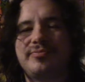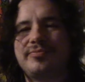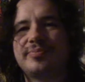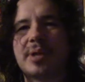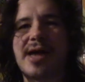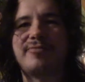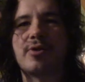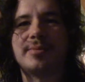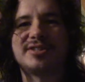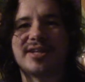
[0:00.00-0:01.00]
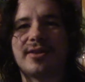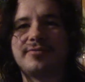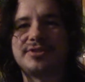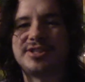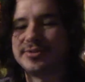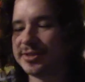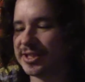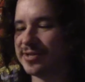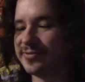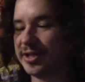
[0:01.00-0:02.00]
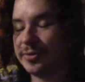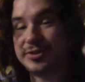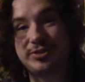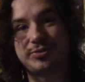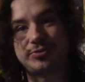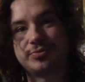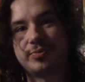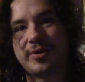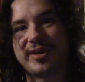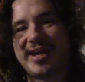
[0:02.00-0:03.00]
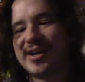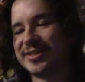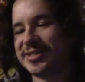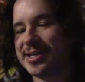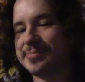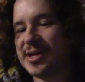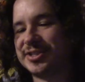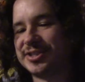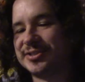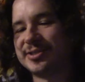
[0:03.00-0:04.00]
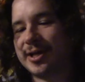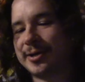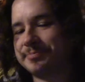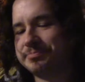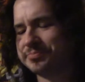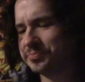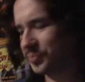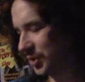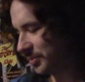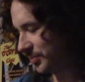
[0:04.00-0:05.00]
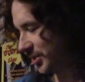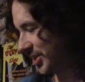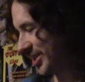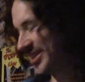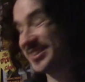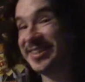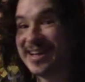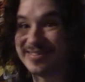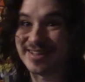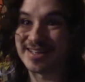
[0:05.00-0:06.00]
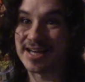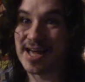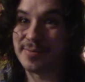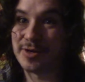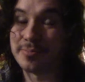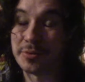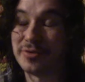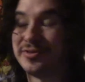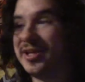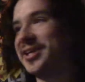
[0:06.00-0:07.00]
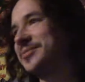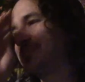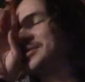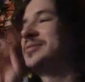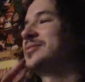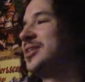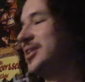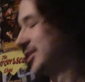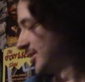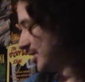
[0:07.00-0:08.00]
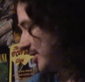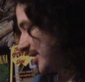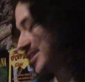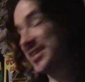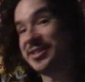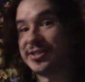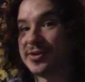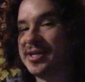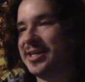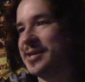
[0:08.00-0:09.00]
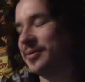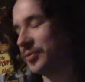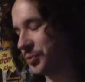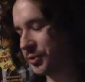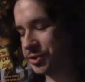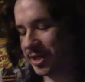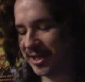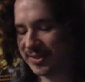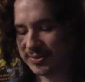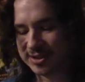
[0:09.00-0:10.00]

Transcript: platformers I'd love to see return video, this is one of the characters I had mentioned. But yeah, you'd have to get Konami on board for that. Like I said, it's a great game. Definitely worth checking out.